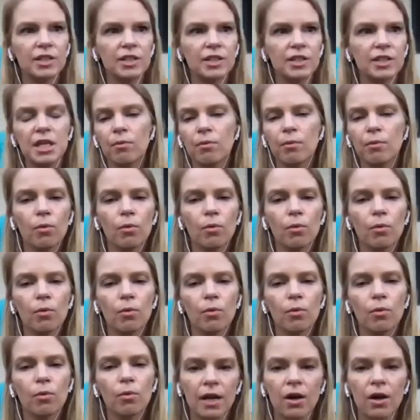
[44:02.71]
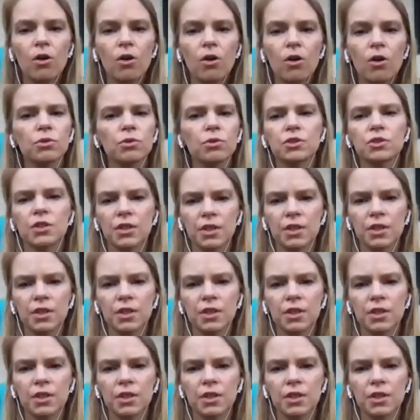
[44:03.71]
as we need to when we're walking, all sorts of
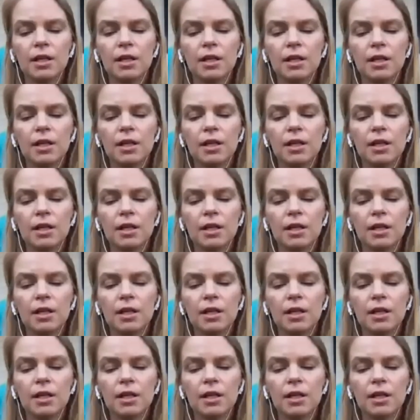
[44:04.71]
things.